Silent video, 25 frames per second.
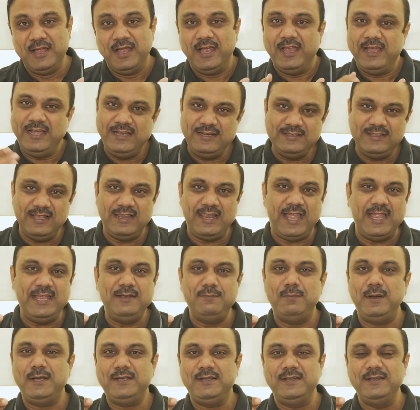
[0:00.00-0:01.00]
Hit the like
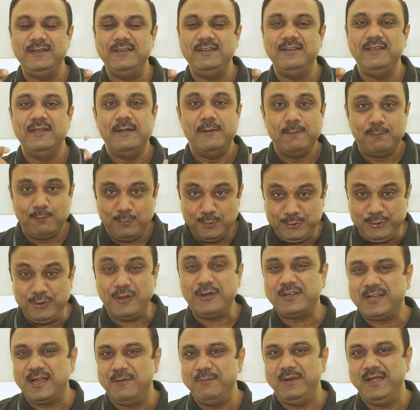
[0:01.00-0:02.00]
button. Put
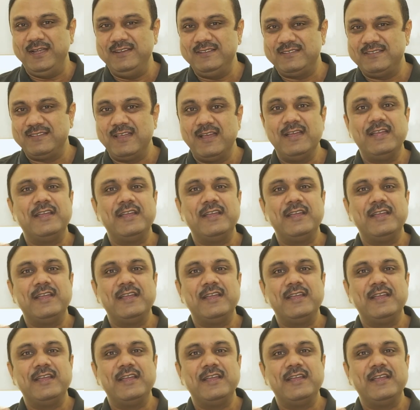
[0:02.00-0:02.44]
your comments.